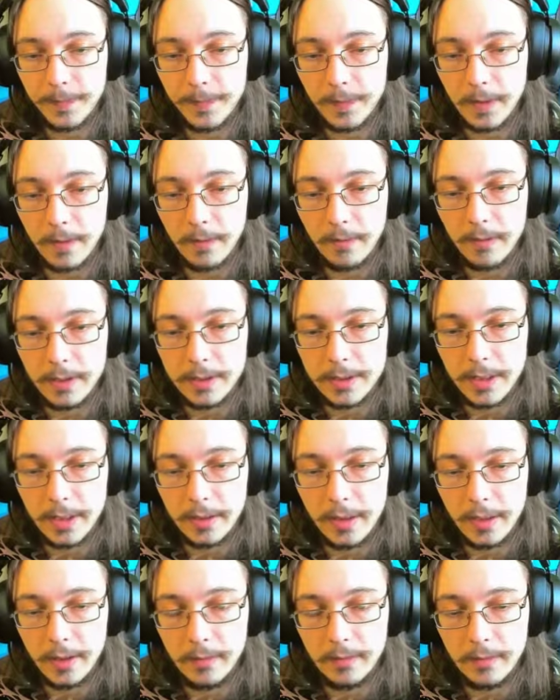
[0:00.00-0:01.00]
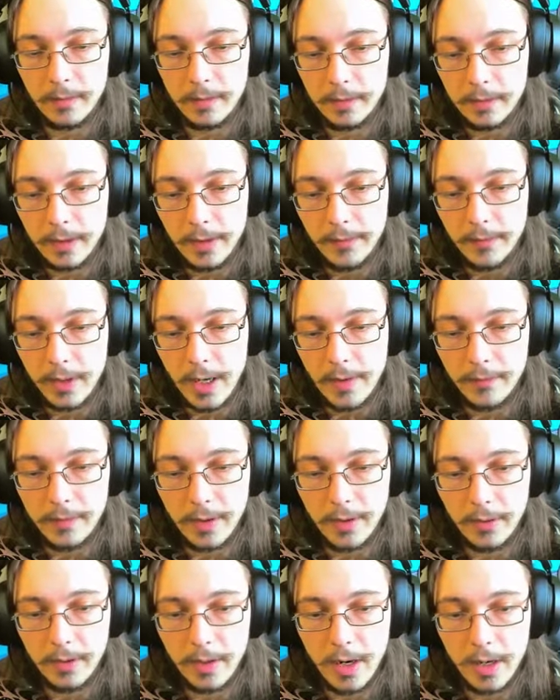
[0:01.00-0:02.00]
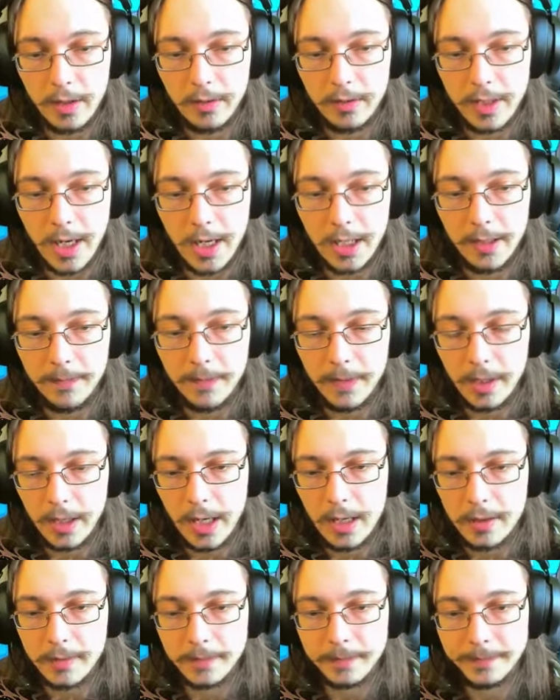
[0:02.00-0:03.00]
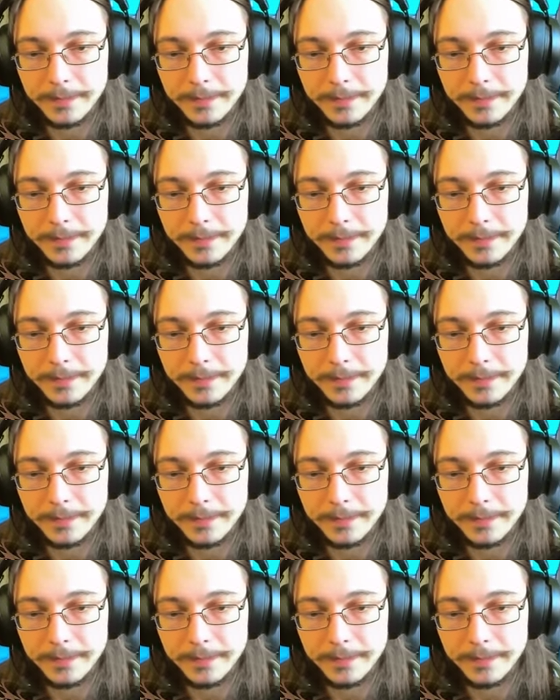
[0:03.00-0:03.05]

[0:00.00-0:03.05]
I'm quite sad. I will never have another Iron Daddy again.